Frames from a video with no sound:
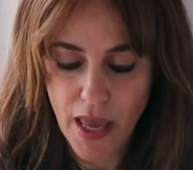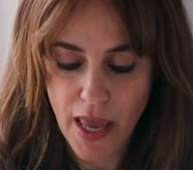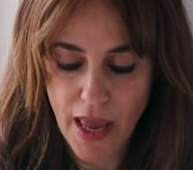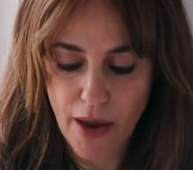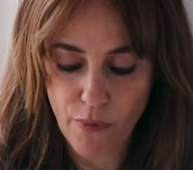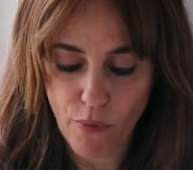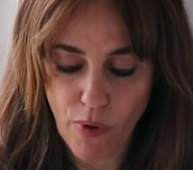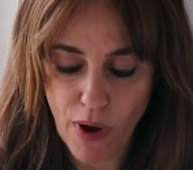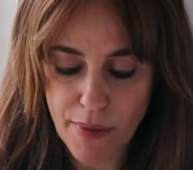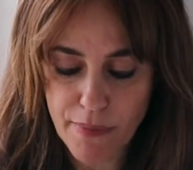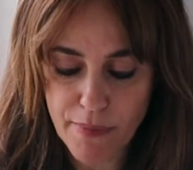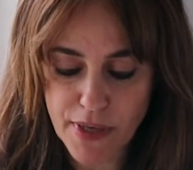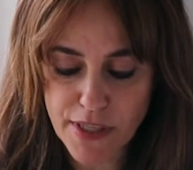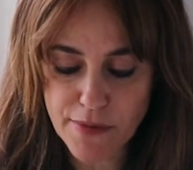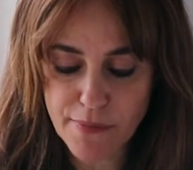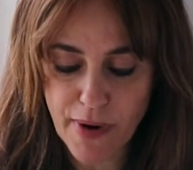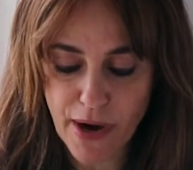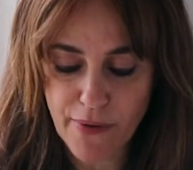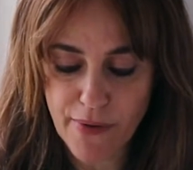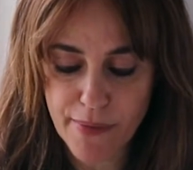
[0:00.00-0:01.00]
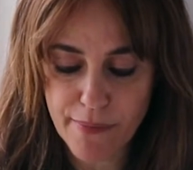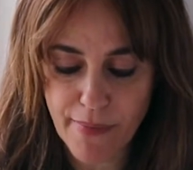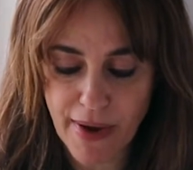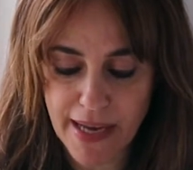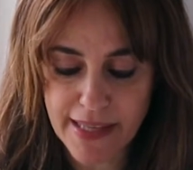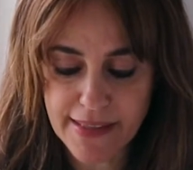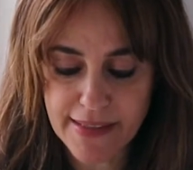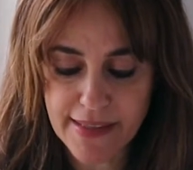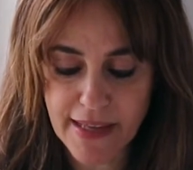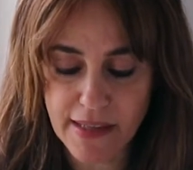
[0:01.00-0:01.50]
And one must bear in
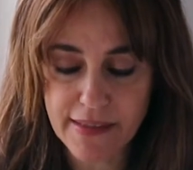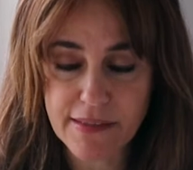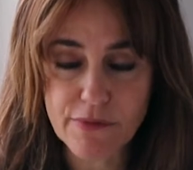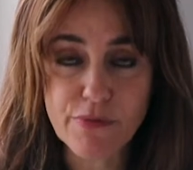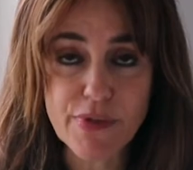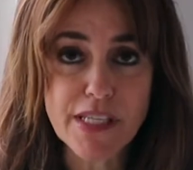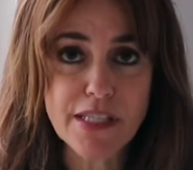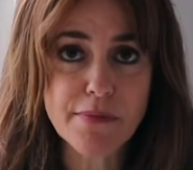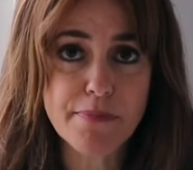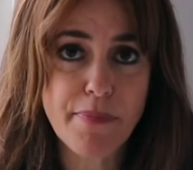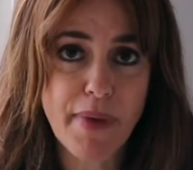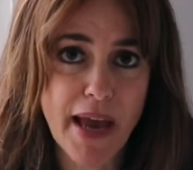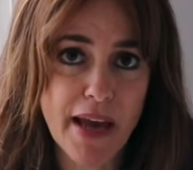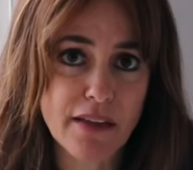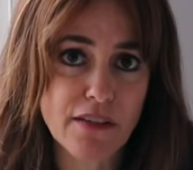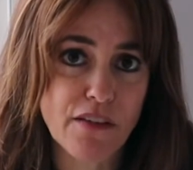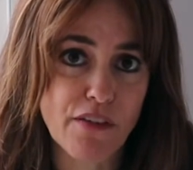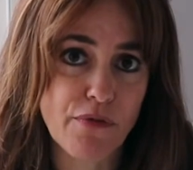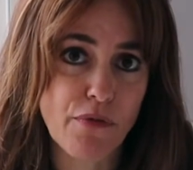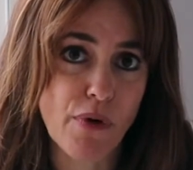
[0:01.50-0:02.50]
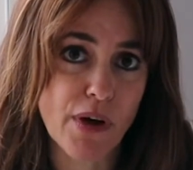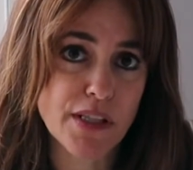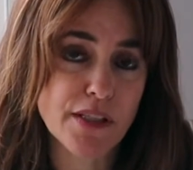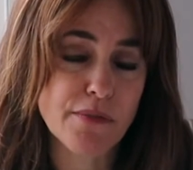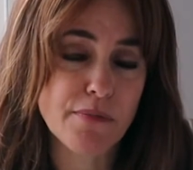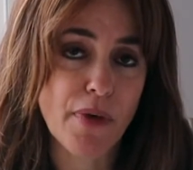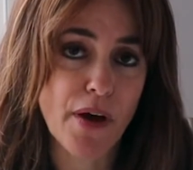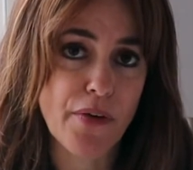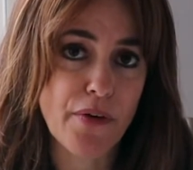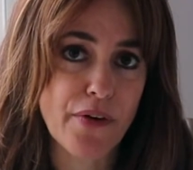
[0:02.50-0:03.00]
mind that respect of
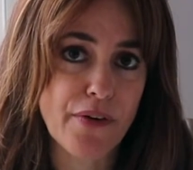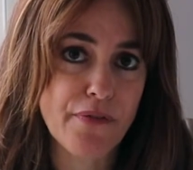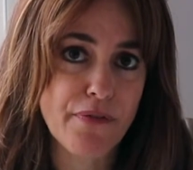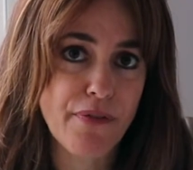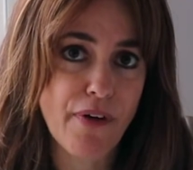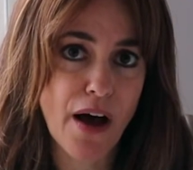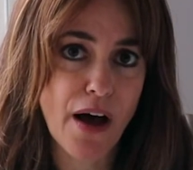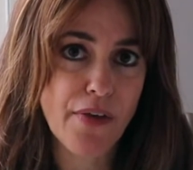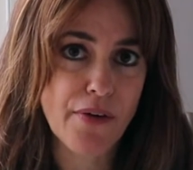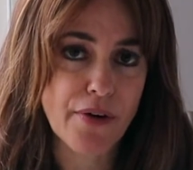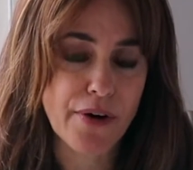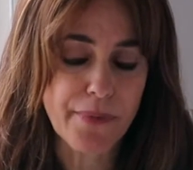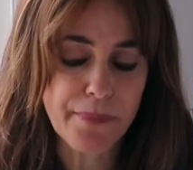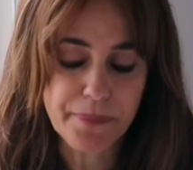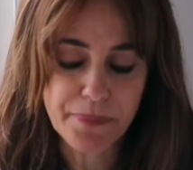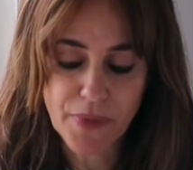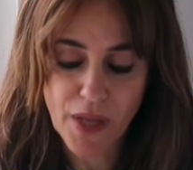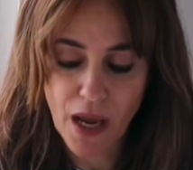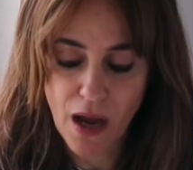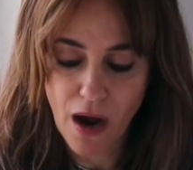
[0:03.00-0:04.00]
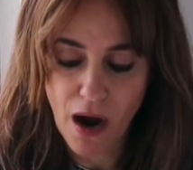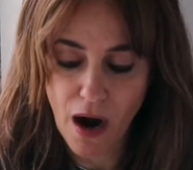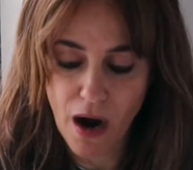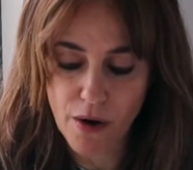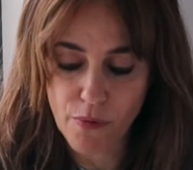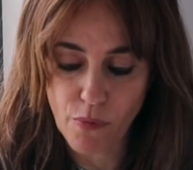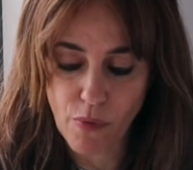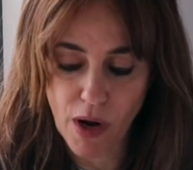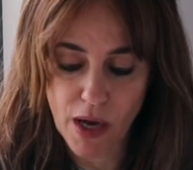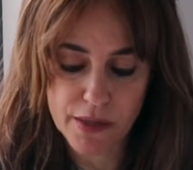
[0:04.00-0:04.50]
one's mother and father
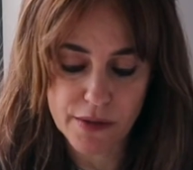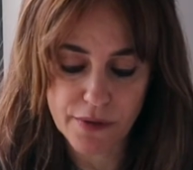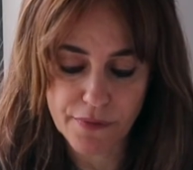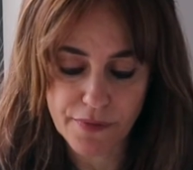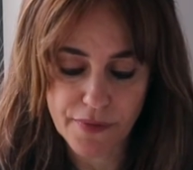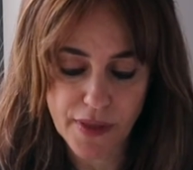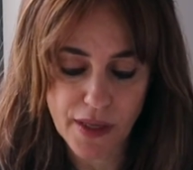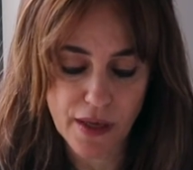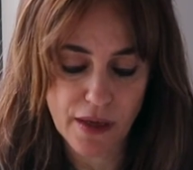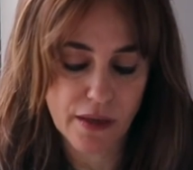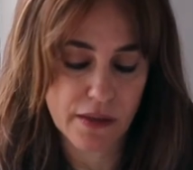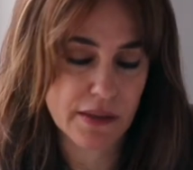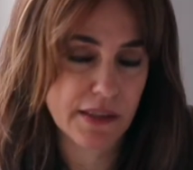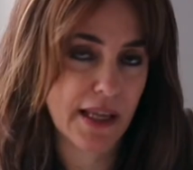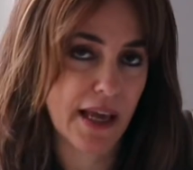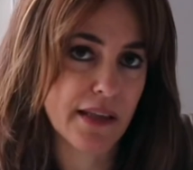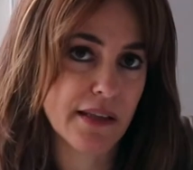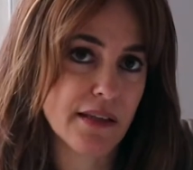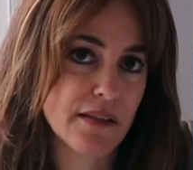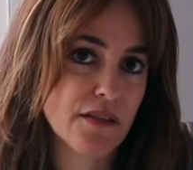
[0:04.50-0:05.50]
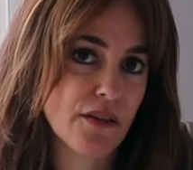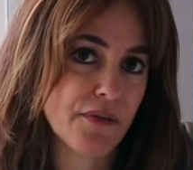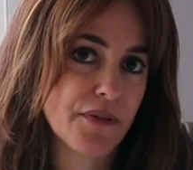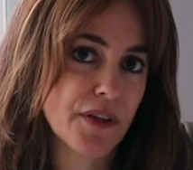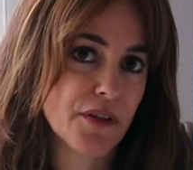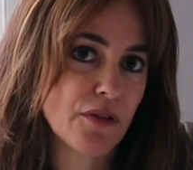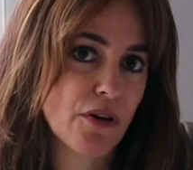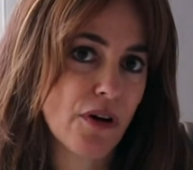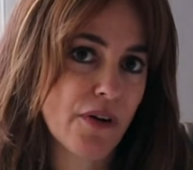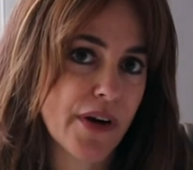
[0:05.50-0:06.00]
are one of the tenets of
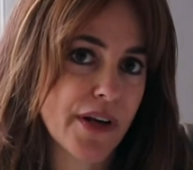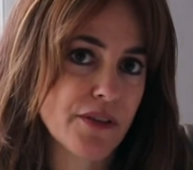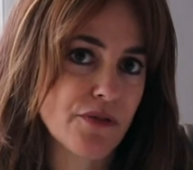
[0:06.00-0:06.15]
the Torah.